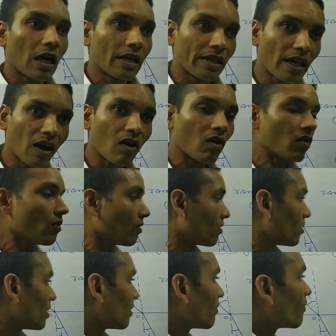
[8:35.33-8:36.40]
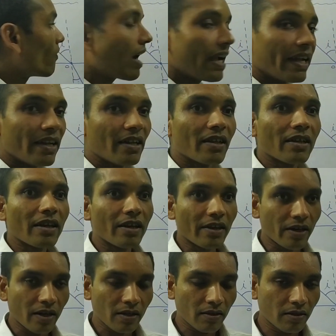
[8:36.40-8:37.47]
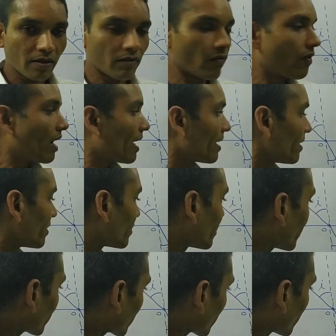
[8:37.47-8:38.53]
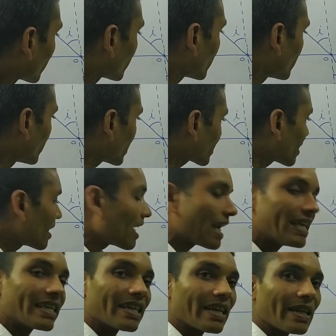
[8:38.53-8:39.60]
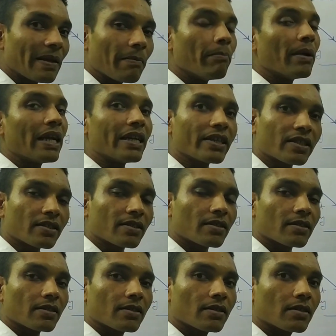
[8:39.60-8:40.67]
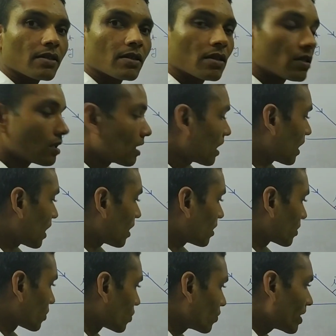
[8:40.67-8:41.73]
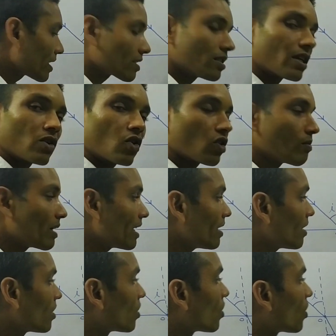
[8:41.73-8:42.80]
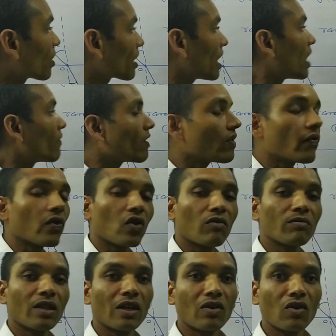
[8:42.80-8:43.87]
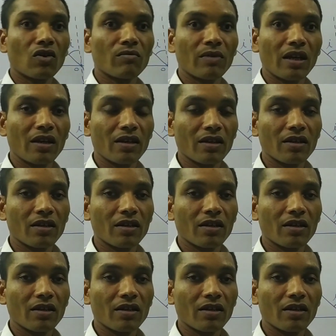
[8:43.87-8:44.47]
now why this light ray bends towards the normal or away from the normal?